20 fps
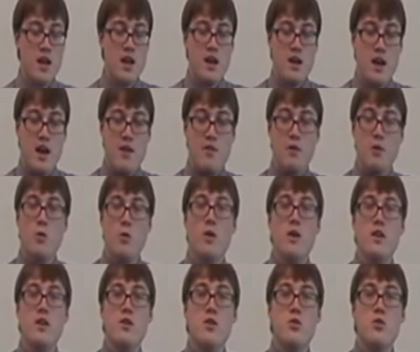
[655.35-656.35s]
Everyone
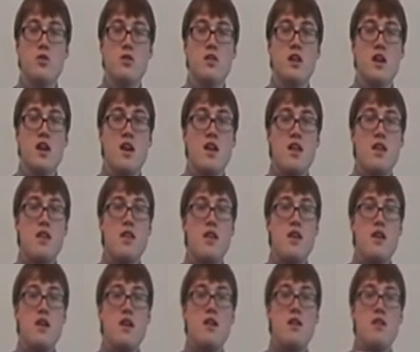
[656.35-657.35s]
knows
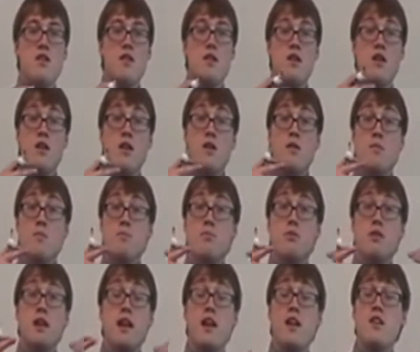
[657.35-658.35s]
the
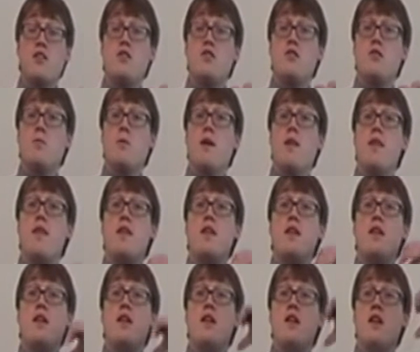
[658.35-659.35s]
platitude, when
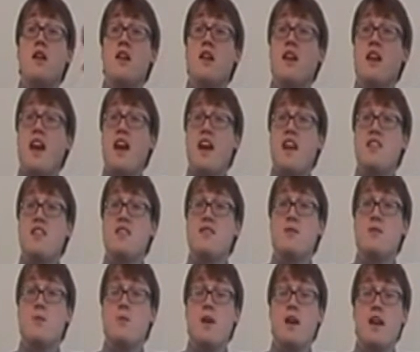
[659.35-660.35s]
the cat is
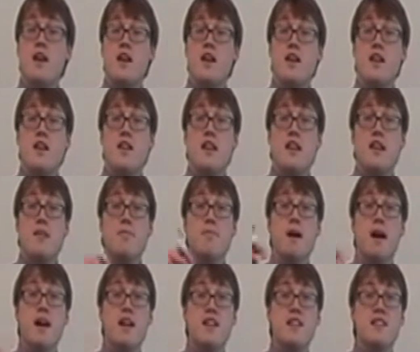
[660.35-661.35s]
away, the
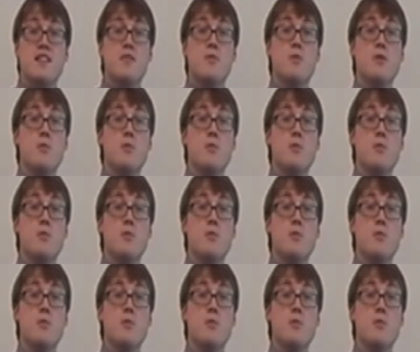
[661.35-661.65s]
mice will